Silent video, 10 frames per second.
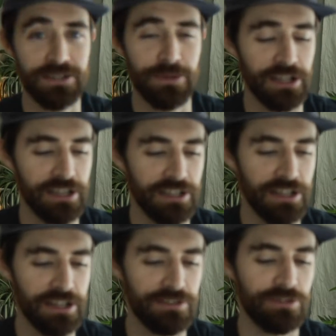some LED
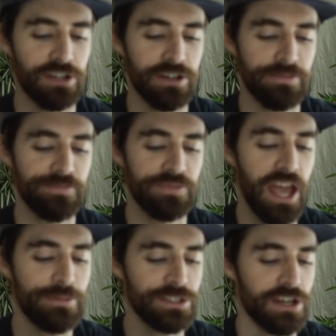lights from
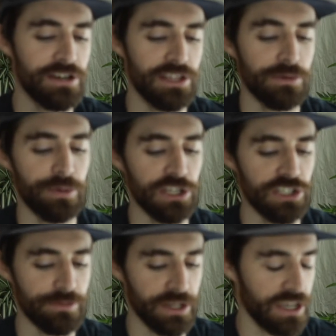Amazon. They're pretty
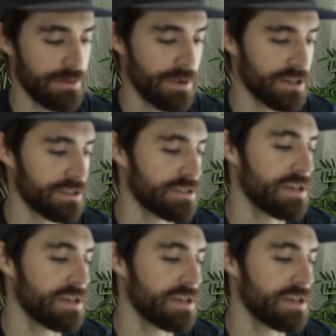cheap, like eight bucks.